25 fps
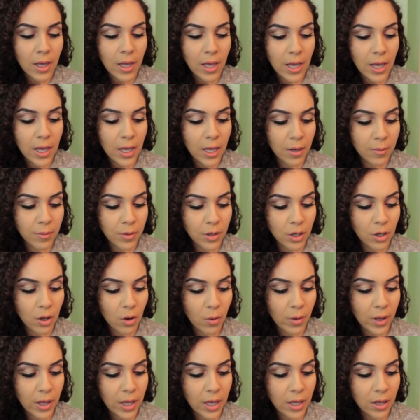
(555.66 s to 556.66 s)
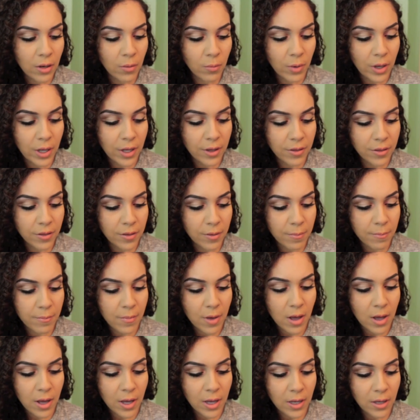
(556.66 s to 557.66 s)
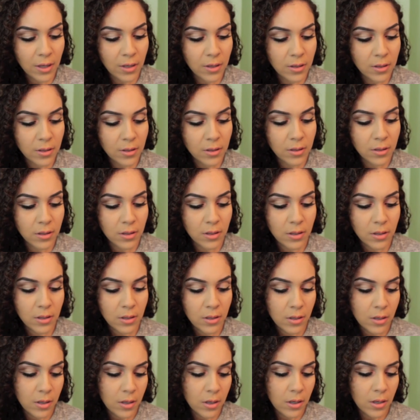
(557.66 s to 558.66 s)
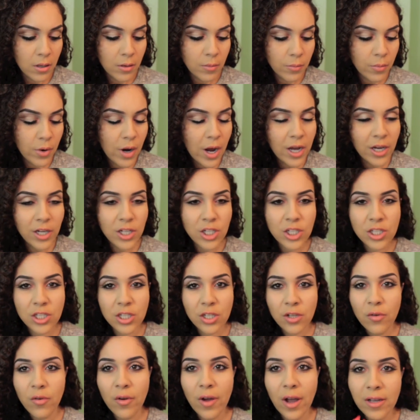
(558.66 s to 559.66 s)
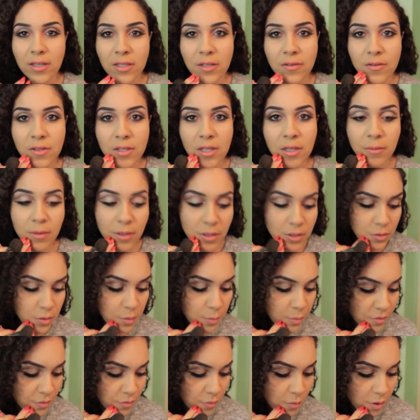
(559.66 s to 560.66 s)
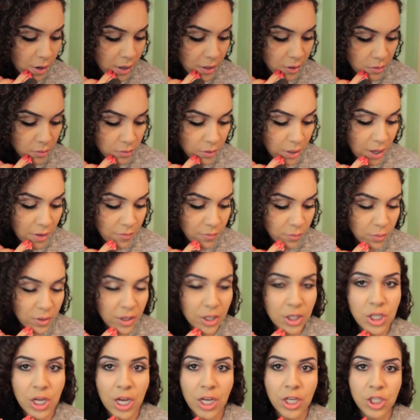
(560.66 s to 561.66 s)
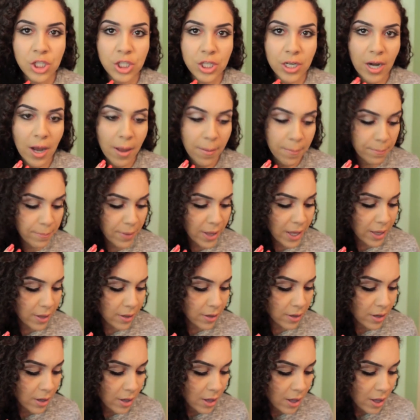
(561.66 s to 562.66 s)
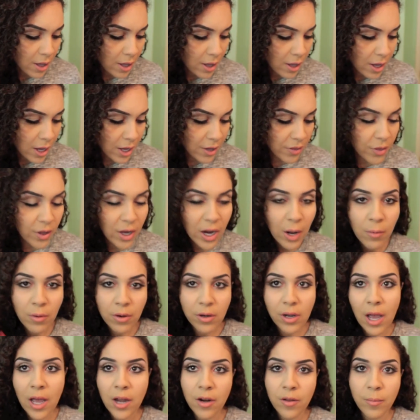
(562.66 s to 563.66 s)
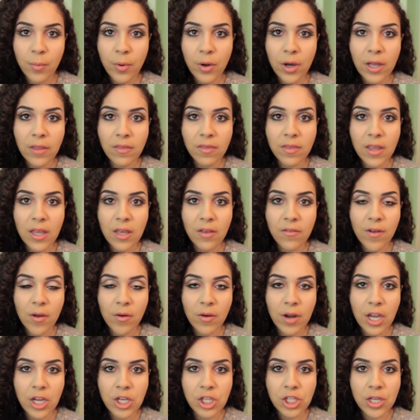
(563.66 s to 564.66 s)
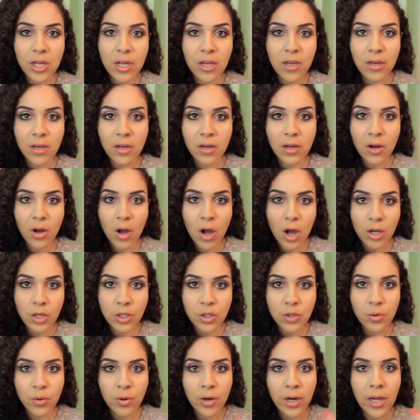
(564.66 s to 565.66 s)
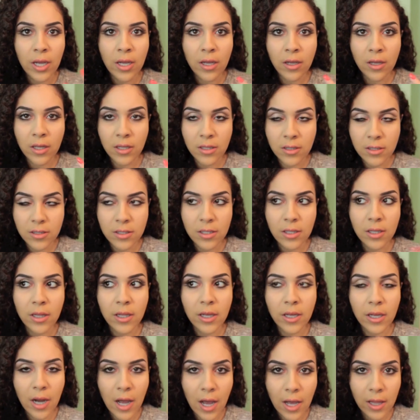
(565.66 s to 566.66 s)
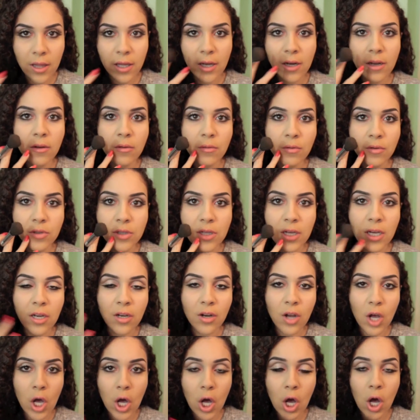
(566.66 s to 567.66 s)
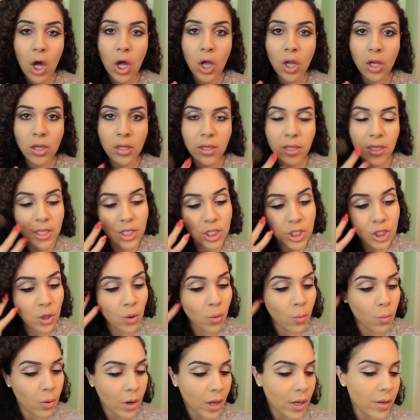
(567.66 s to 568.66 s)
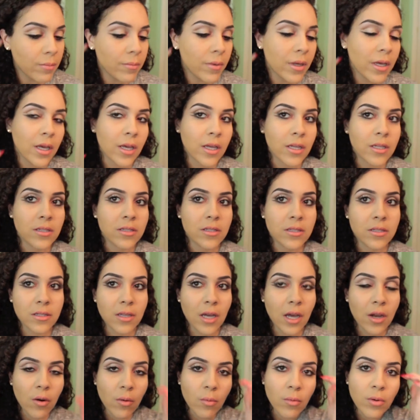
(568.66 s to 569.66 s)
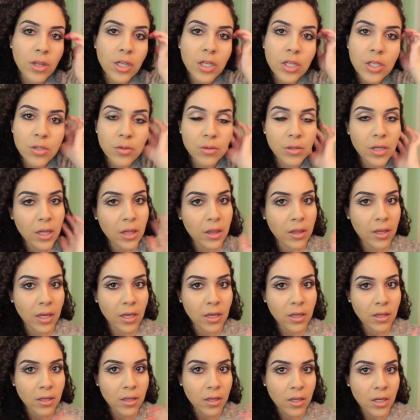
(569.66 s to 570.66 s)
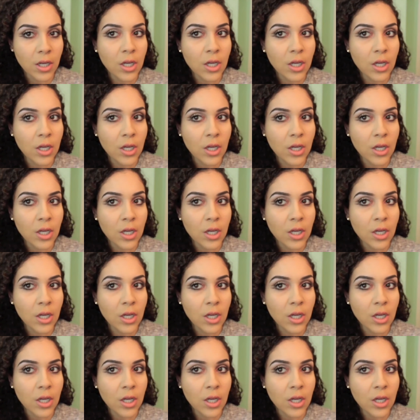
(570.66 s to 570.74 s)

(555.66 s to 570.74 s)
And I'm gonna go in with my brush. You guys have seen me do it before. I haven't really changed it up, but I thought I would kind of put the foundation, contouring, concealing, and highlighting routine all into one, because I don't really do anything